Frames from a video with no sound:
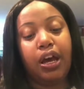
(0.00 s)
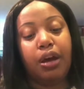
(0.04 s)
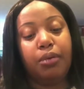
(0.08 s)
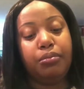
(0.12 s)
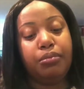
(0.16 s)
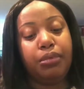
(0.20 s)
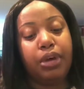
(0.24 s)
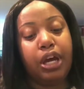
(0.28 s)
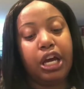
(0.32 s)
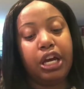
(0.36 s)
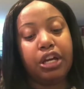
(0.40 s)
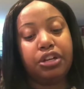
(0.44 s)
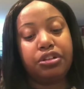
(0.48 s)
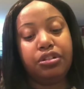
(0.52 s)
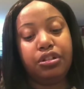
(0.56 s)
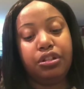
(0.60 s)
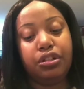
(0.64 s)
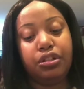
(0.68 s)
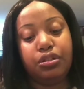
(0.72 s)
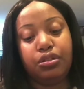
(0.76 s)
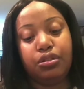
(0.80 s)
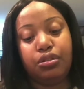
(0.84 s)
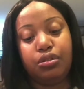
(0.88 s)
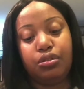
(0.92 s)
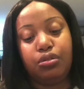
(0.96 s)
I'm
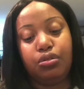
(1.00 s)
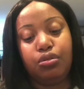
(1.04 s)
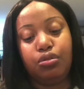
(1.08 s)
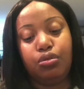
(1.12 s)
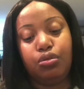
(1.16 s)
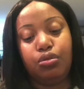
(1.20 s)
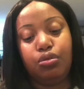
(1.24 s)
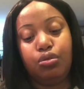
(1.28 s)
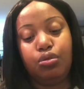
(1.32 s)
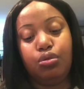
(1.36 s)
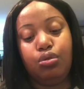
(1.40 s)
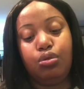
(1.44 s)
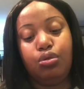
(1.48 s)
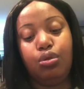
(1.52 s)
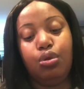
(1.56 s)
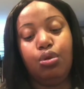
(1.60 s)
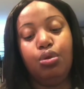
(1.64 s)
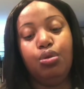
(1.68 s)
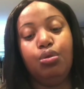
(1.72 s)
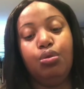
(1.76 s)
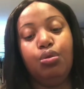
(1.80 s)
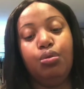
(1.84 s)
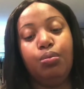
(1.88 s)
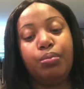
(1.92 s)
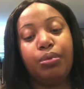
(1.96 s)
actually
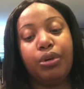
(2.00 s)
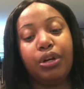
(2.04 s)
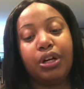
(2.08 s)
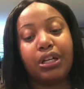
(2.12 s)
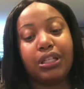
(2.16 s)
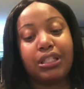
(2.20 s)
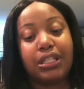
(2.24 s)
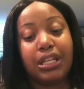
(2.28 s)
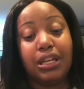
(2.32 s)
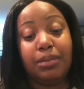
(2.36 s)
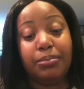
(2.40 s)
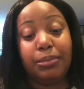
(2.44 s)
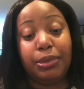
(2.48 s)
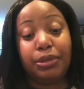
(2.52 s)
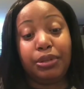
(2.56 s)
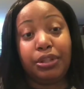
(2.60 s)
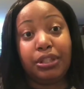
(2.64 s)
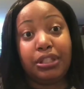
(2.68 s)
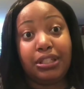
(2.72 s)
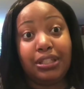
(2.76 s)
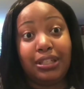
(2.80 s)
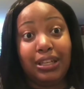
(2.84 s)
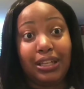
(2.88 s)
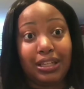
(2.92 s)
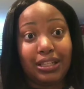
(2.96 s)
super excited about
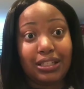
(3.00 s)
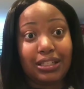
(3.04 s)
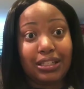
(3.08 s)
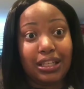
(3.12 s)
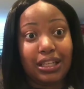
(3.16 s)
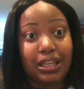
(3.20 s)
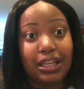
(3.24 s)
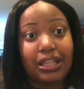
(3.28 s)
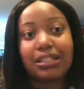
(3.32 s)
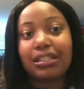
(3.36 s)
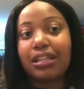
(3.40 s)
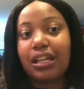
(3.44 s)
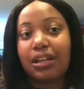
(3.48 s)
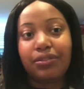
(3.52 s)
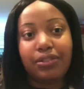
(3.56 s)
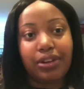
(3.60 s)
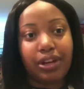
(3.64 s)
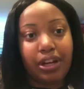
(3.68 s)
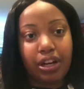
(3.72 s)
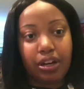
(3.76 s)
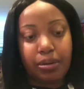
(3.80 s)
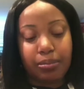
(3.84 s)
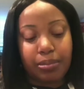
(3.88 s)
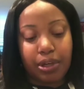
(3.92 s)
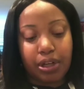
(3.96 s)
this next thing. It's not even a
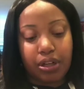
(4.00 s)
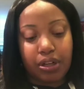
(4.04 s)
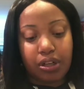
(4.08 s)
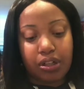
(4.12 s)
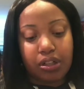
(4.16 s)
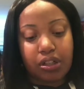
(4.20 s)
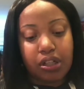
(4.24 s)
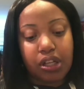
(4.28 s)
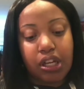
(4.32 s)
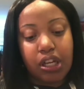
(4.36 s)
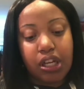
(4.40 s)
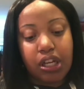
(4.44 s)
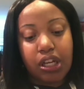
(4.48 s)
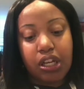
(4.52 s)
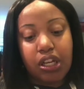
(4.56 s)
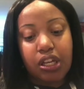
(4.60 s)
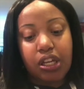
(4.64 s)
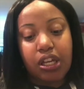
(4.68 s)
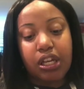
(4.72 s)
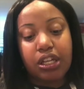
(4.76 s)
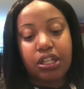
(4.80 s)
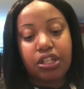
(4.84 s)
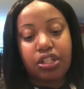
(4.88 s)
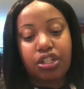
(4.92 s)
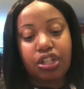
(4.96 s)
hair product.
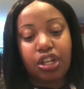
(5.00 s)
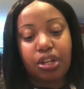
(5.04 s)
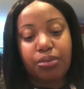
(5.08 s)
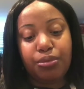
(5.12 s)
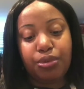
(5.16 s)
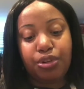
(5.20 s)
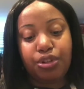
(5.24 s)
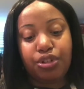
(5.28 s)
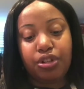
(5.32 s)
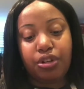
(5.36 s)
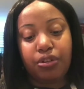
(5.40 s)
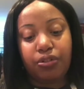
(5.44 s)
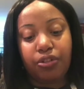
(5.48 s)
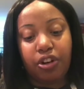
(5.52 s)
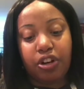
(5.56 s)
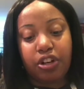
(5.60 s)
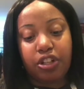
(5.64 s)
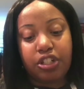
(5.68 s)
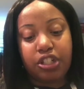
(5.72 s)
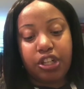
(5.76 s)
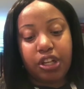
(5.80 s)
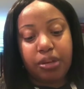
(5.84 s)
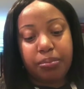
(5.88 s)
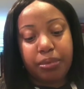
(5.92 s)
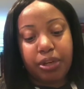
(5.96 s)
It's Shea Moisture Raw
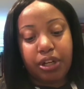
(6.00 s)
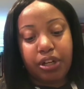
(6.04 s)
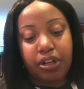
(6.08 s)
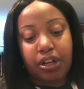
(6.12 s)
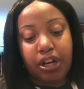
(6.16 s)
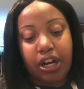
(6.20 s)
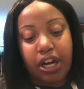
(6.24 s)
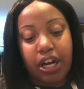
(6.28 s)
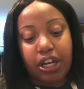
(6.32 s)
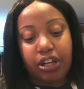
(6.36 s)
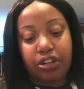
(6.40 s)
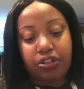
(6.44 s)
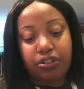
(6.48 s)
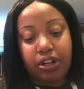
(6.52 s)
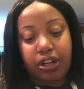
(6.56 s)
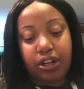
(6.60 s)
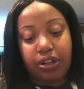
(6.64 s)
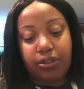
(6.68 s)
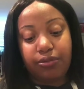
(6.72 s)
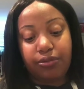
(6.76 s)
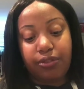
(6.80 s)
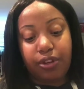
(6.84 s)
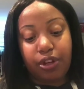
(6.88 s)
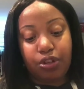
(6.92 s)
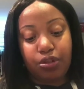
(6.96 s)
Shea Butter
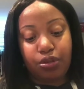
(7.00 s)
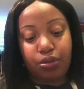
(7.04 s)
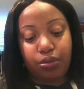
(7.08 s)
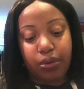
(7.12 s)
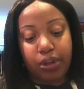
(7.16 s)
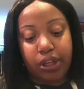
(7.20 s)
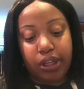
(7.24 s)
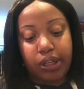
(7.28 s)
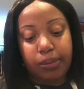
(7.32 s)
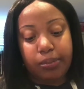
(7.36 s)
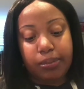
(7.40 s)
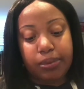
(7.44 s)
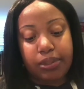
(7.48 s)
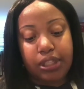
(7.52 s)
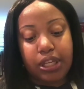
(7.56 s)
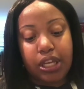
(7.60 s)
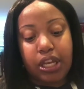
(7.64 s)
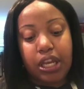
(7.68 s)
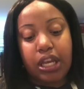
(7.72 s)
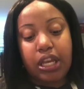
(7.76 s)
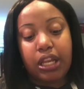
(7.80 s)
Hydrating Facial Wipes.